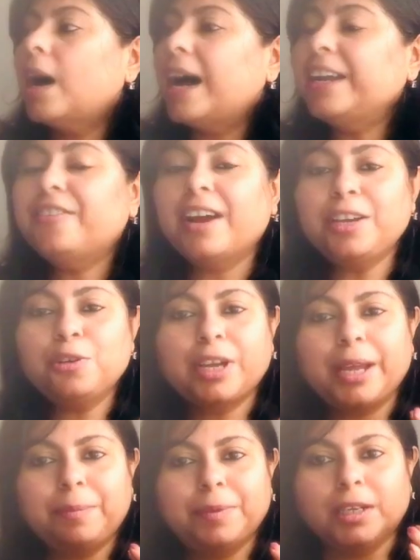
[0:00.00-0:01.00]
I tried to
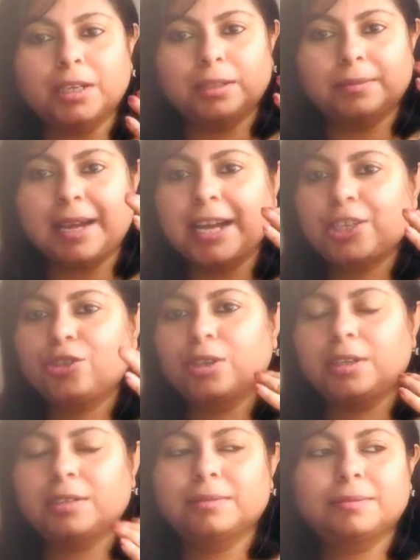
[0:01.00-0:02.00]
keep the
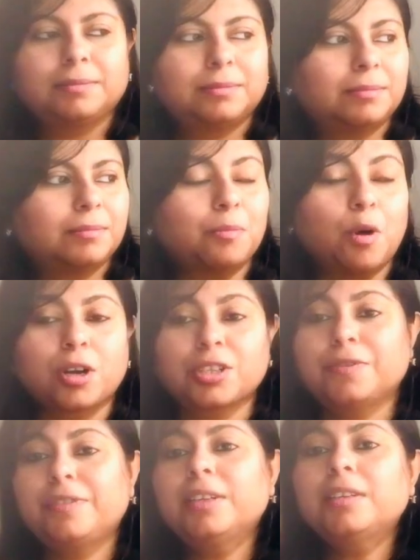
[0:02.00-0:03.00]
actual box
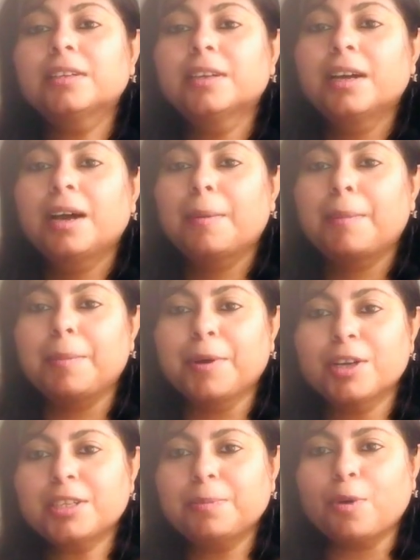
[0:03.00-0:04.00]
of it, but
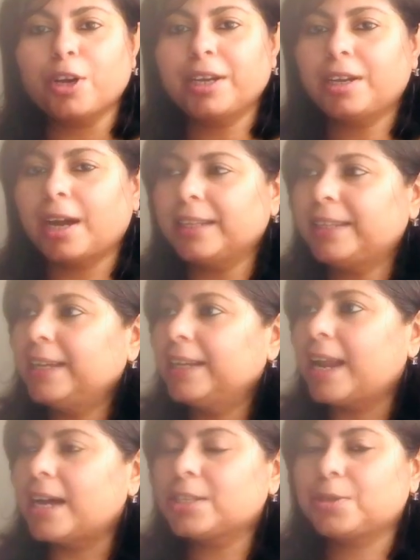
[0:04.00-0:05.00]
because I bought it, I think
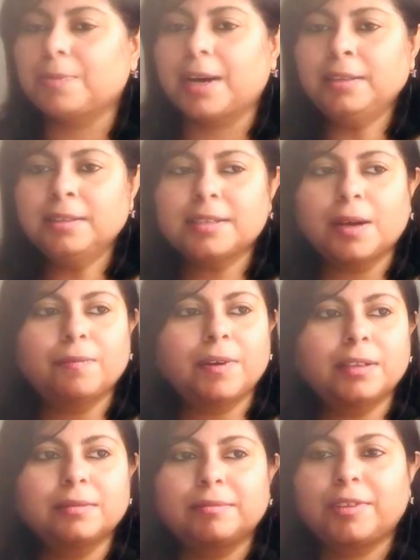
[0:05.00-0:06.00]
last month,
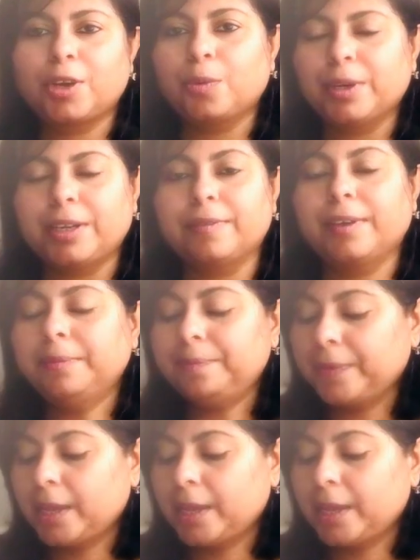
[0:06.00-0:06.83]
someone threw it away.